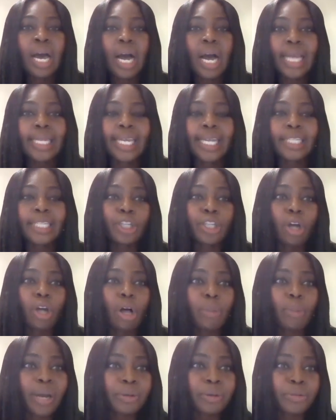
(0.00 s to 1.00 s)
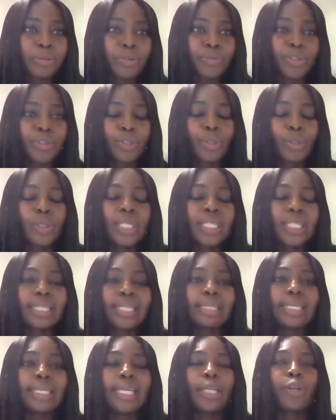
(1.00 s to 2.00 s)
I like to call powers of attorney
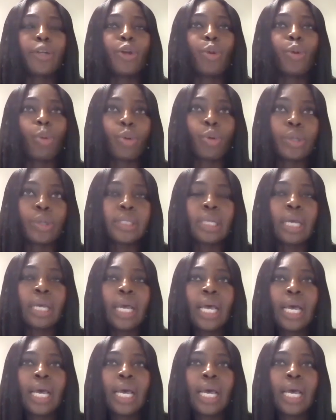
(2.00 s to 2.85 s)
like the ignored